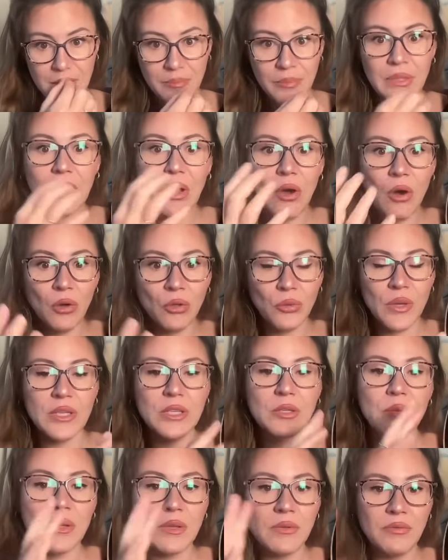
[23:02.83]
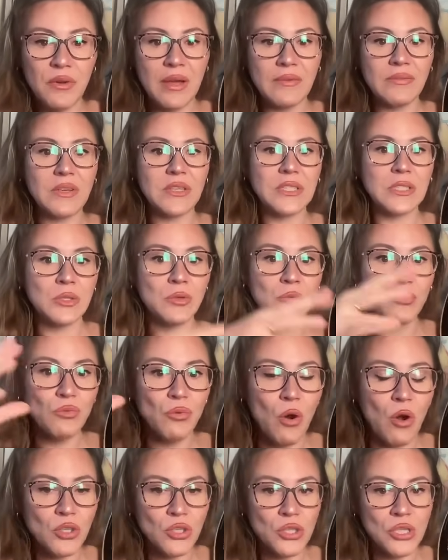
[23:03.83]
But the whole 2025, they're still
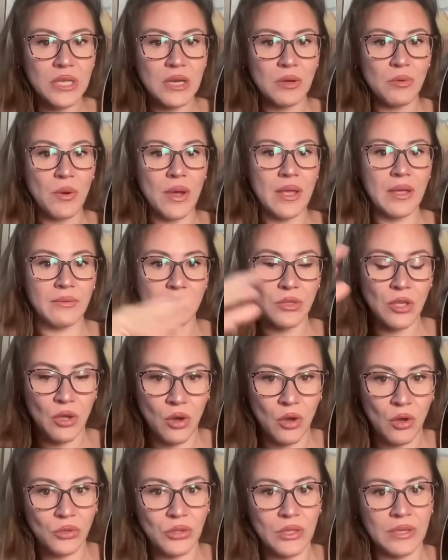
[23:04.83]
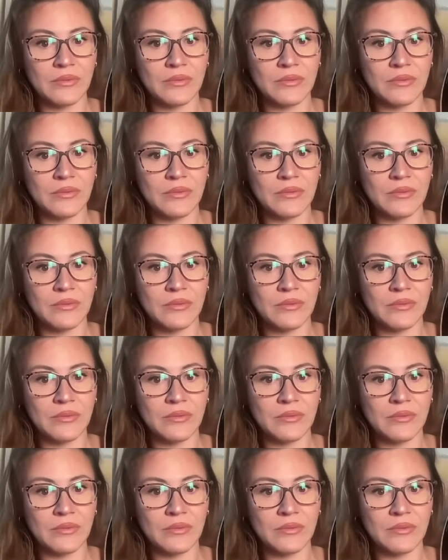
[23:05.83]
washing away of the old,